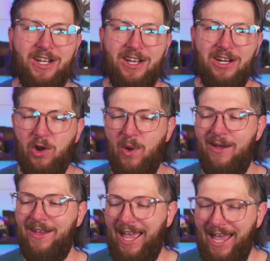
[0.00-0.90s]
Go
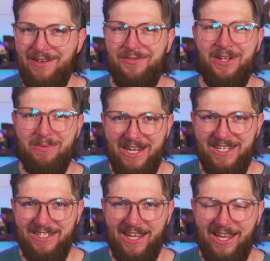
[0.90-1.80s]
out, have an
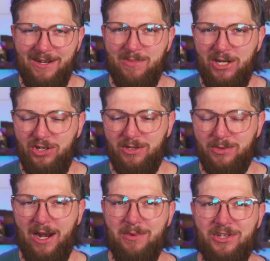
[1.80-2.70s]
amazing day. Make sure you
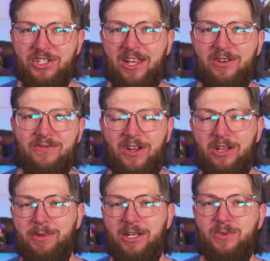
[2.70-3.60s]
subscribe to this channel, follow
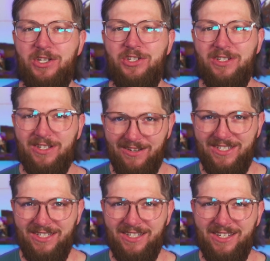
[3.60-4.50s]
me on Twitch, and I'll
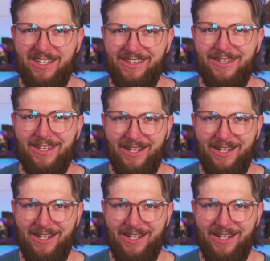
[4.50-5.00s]
see you in the next